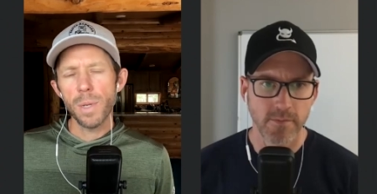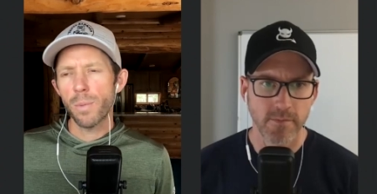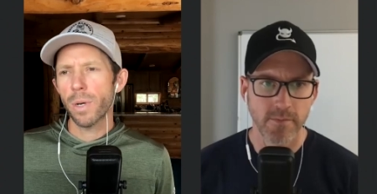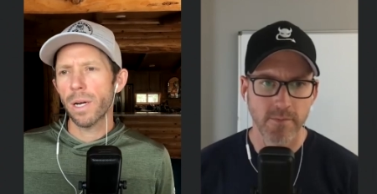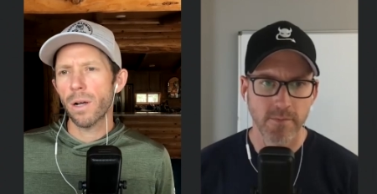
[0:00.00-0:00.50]

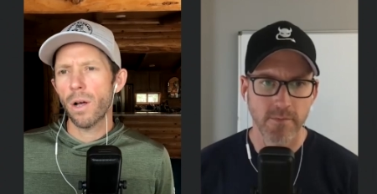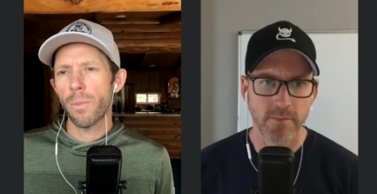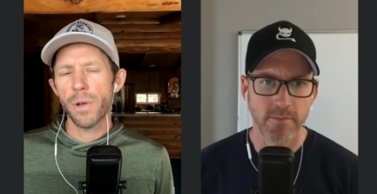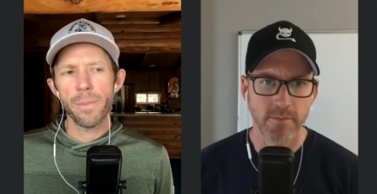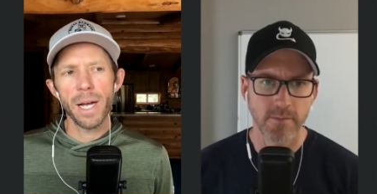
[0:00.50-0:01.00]
Speaker 1: people can
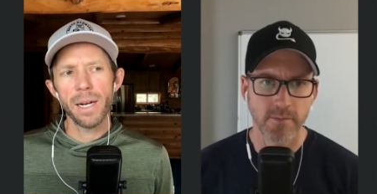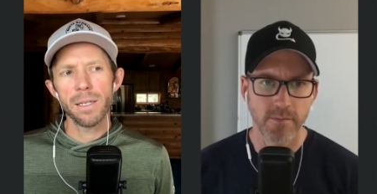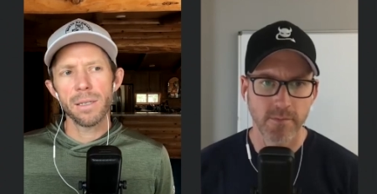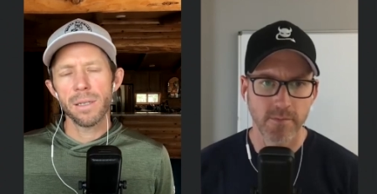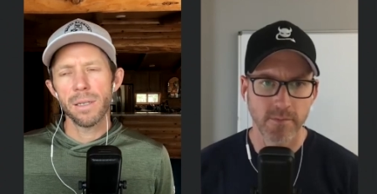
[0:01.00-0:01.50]
calm their
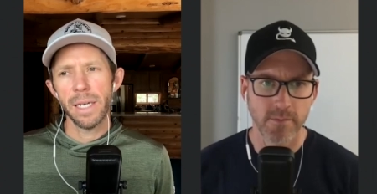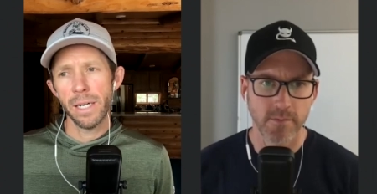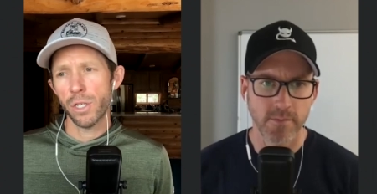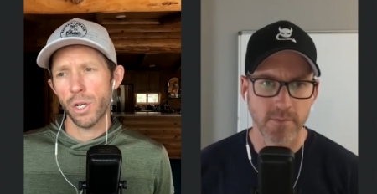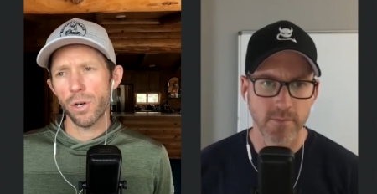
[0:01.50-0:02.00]
minds
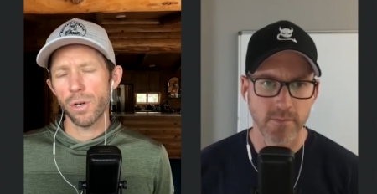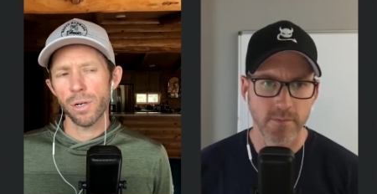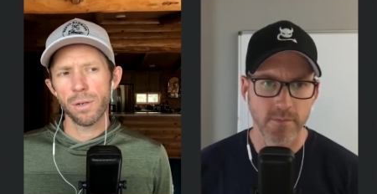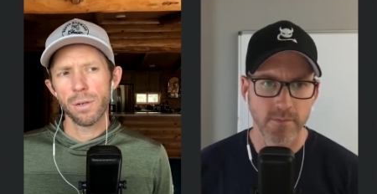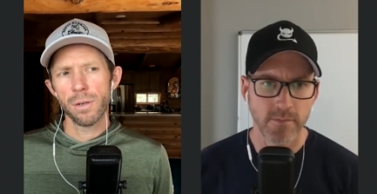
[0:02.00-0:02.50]
in
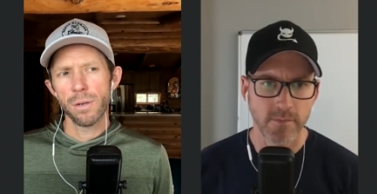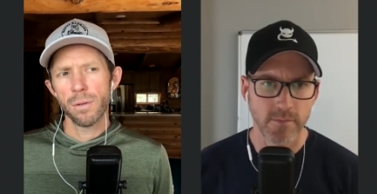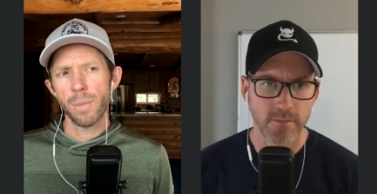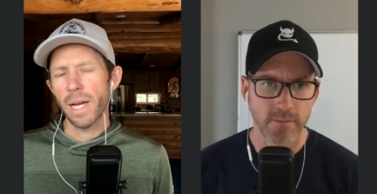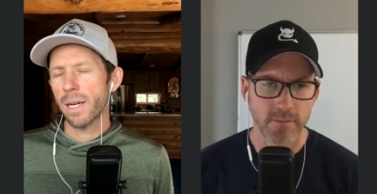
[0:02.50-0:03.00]
turn
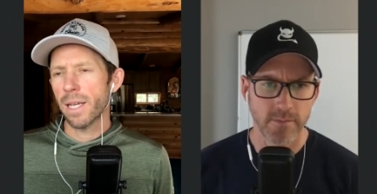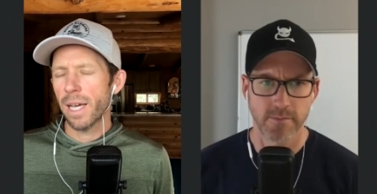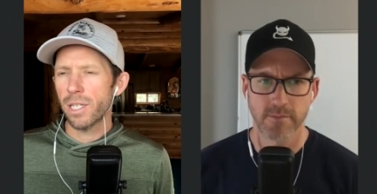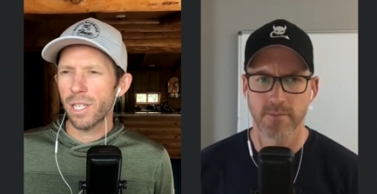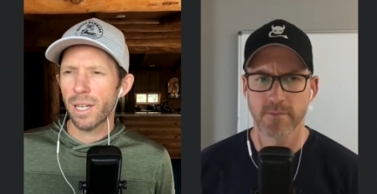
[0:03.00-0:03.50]
by
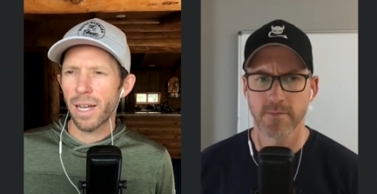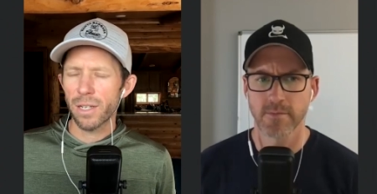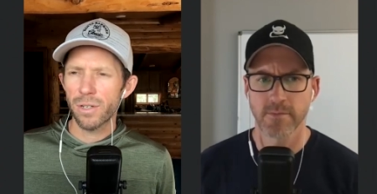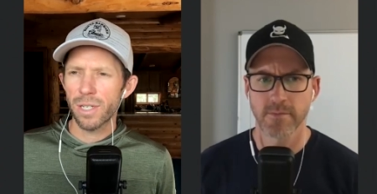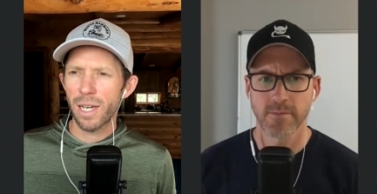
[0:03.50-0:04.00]
engaging in
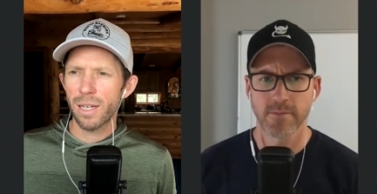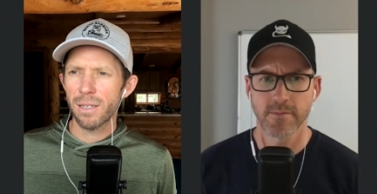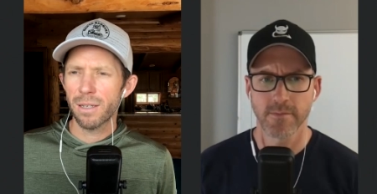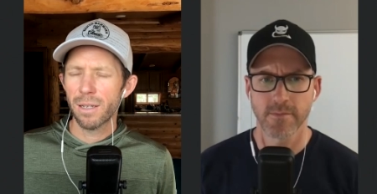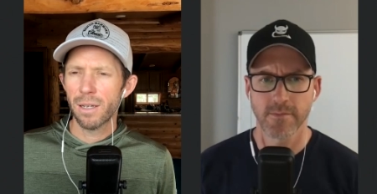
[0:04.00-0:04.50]

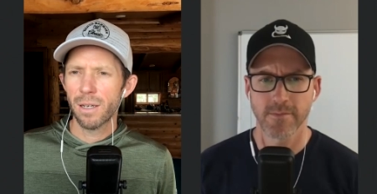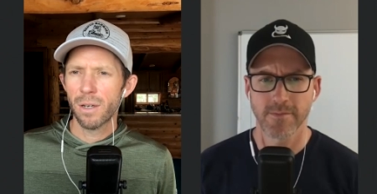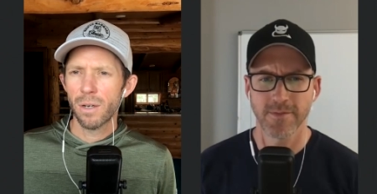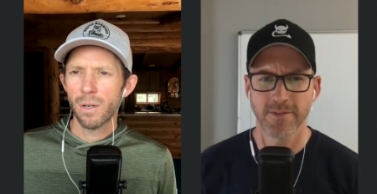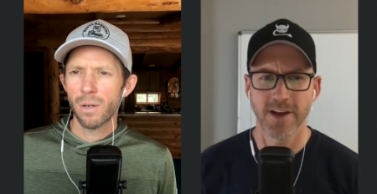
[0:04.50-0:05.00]
exercise.
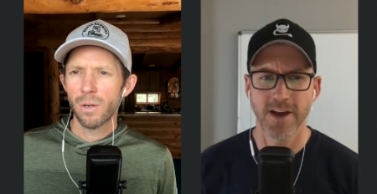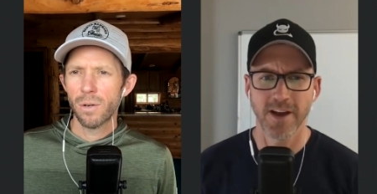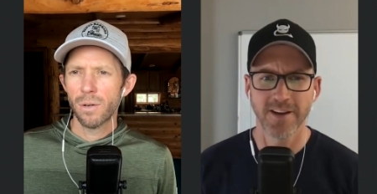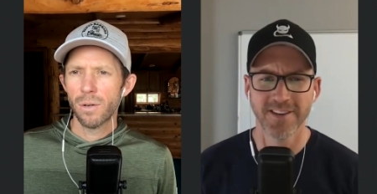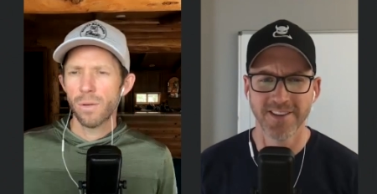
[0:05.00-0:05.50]

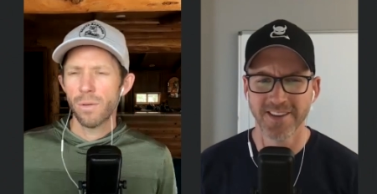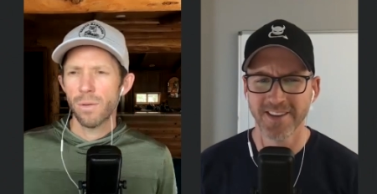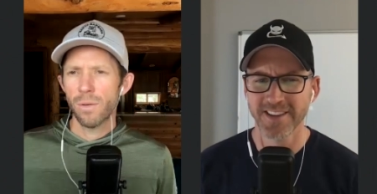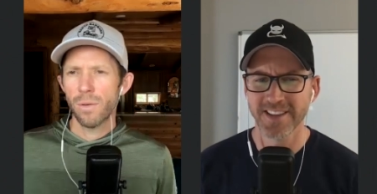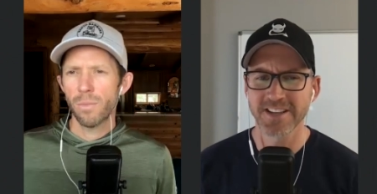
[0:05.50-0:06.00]
Yeah.
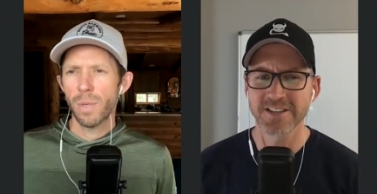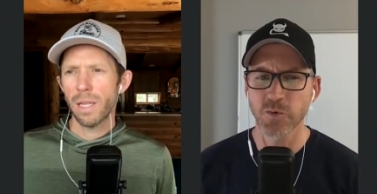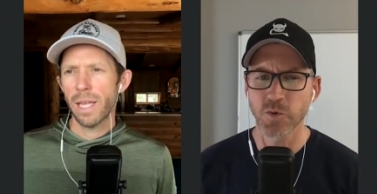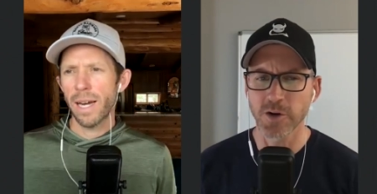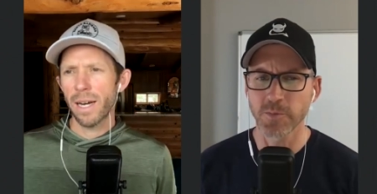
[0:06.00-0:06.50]
Speaker 2: That is
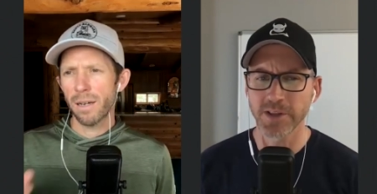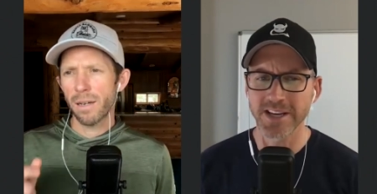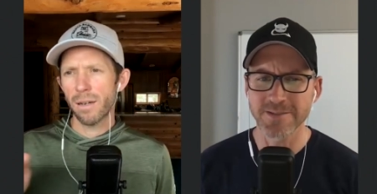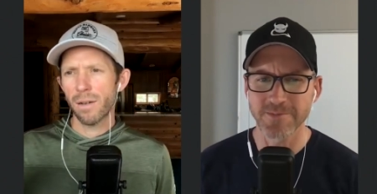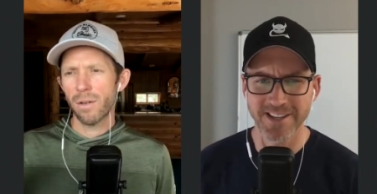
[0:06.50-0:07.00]
but a that, weird
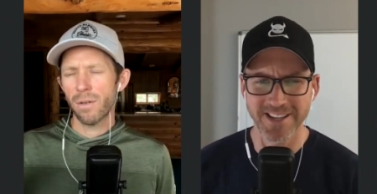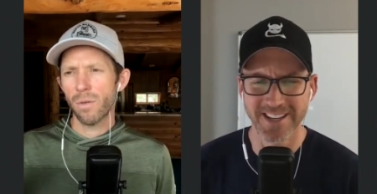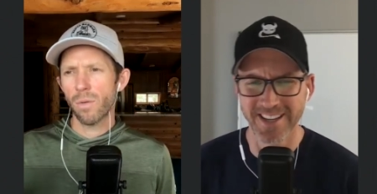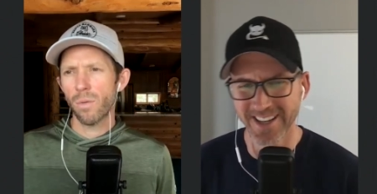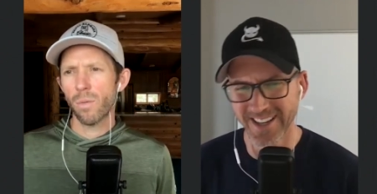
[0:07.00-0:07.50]
placement.
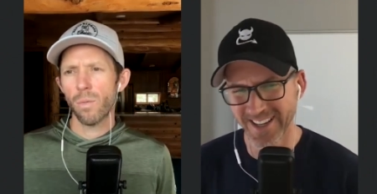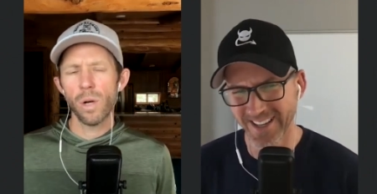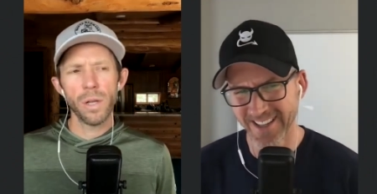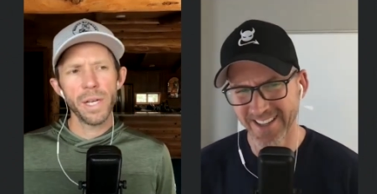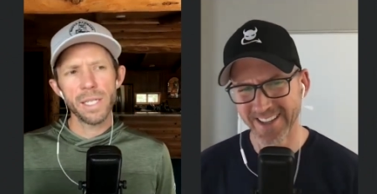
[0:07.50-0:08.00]

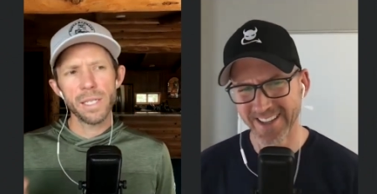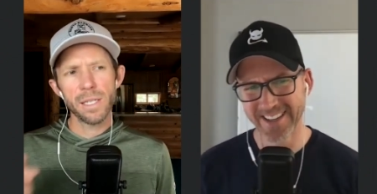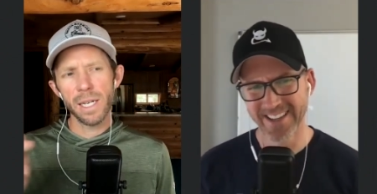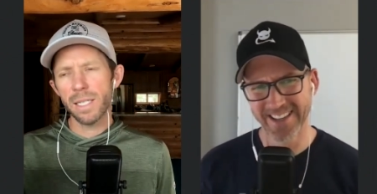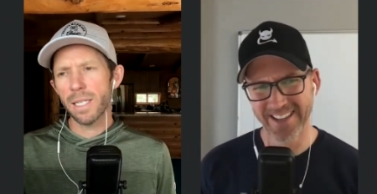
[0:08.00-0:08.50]
Speaker 1: Well, it's,
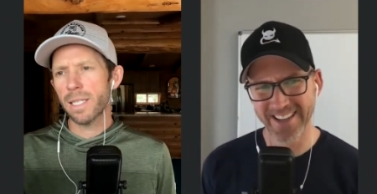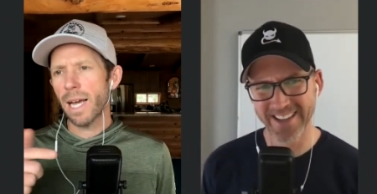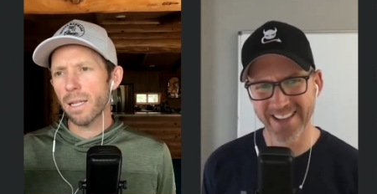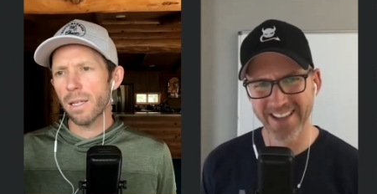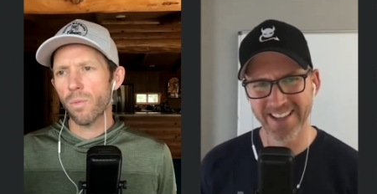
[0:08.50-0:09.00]
it's
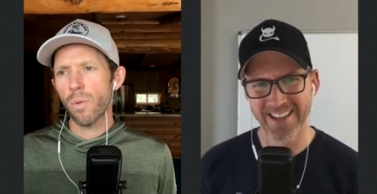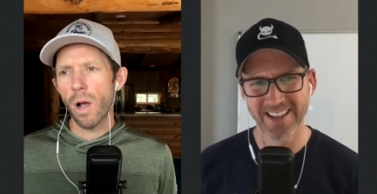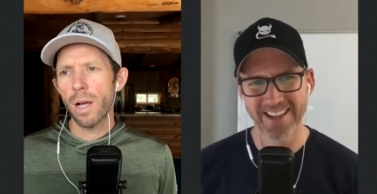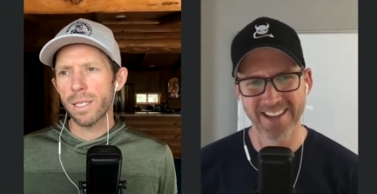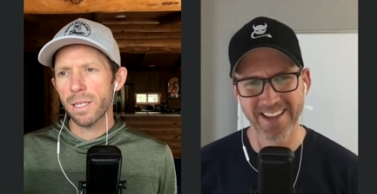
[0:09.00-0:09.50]
exactly
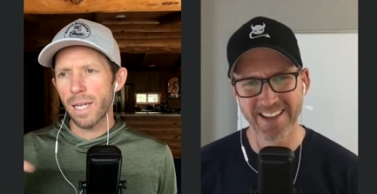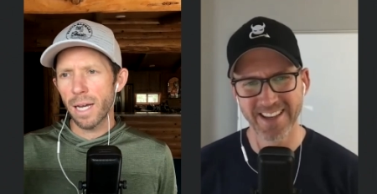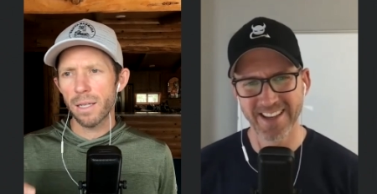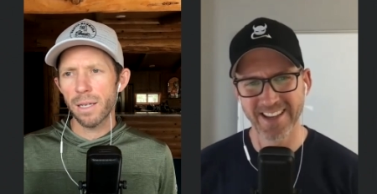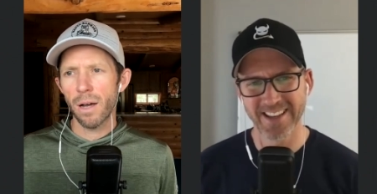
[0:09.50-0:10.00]
wrong. It's
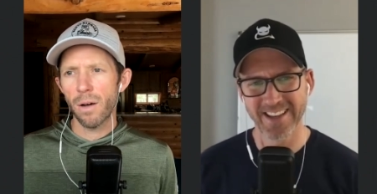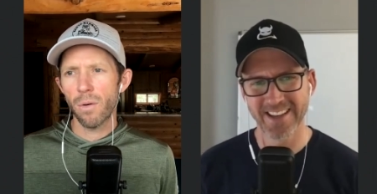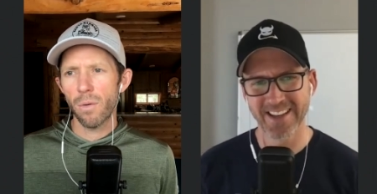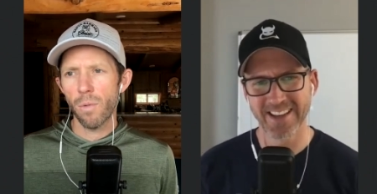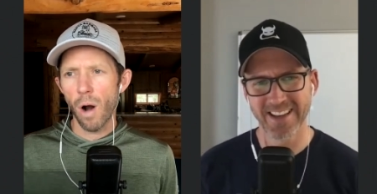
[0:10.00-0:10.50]
exactly
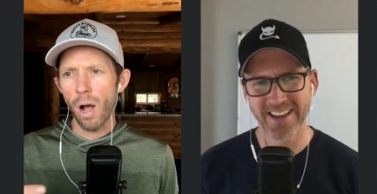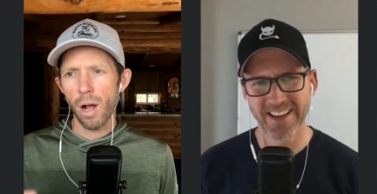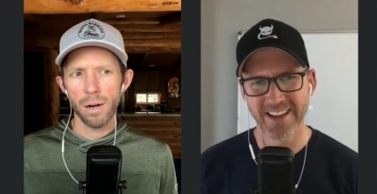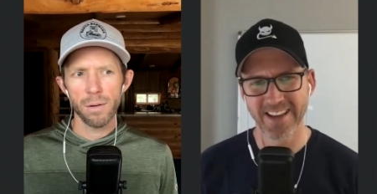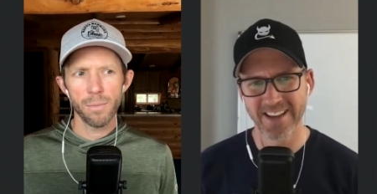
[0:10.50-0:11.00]

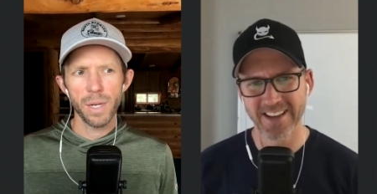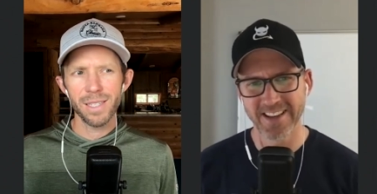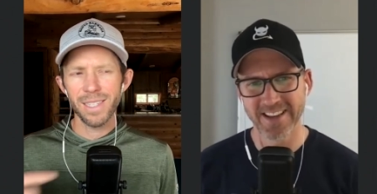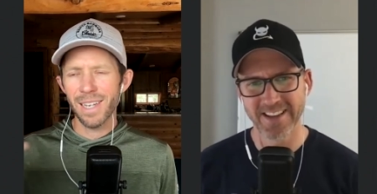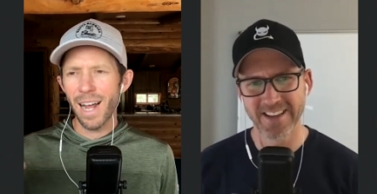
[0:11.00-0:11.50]
wrong
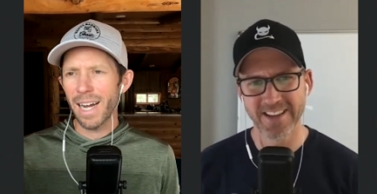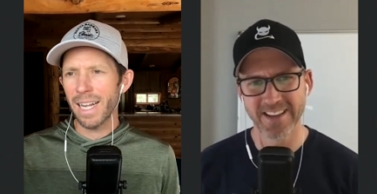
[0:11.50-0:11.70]
because it's not